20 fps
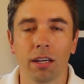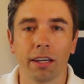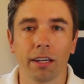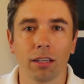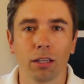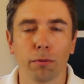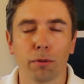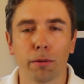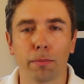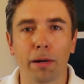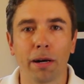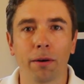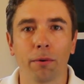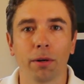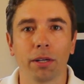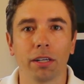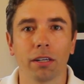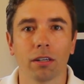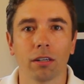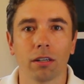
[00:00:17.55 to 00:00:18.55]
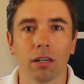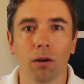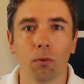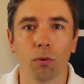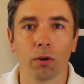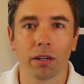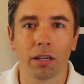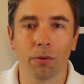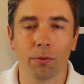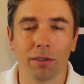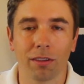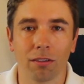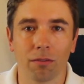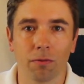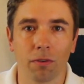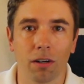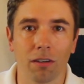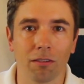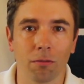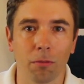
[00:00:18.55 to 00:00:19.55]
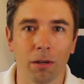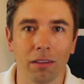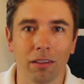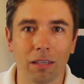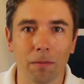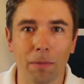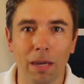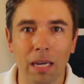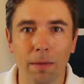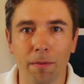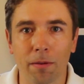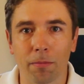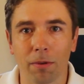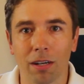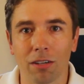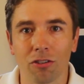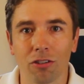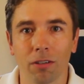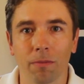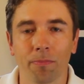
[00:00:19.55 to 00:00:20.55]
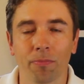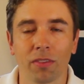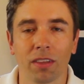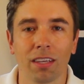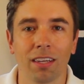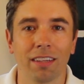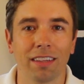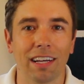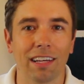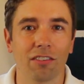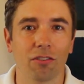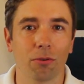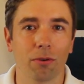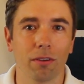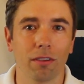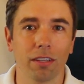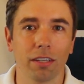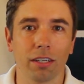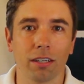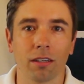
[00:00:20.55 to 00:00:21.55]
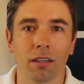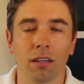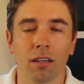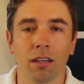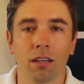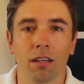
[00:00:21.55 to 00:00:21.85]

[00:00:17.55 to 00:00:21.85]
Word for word: and a little bit about what you're uh, working with as far as a monthly payment budget, that sort of thing.